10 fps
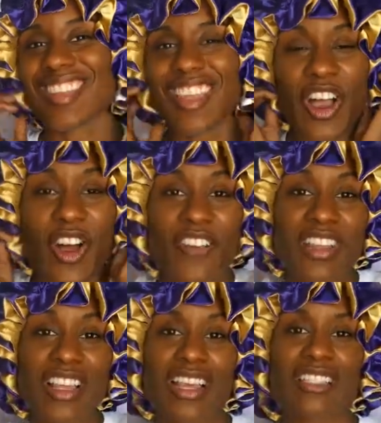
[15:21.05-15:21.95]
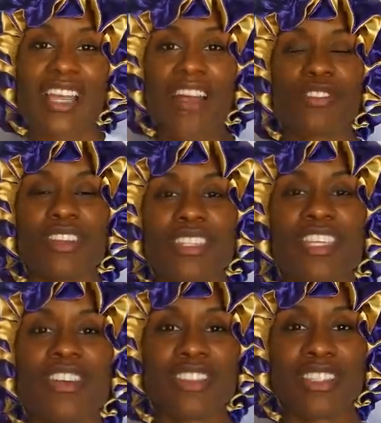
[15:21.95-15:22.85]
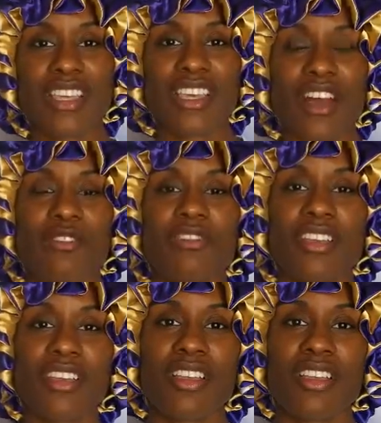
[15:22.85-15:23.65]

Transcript: Y'all, I feel like I should have a T L C outfit,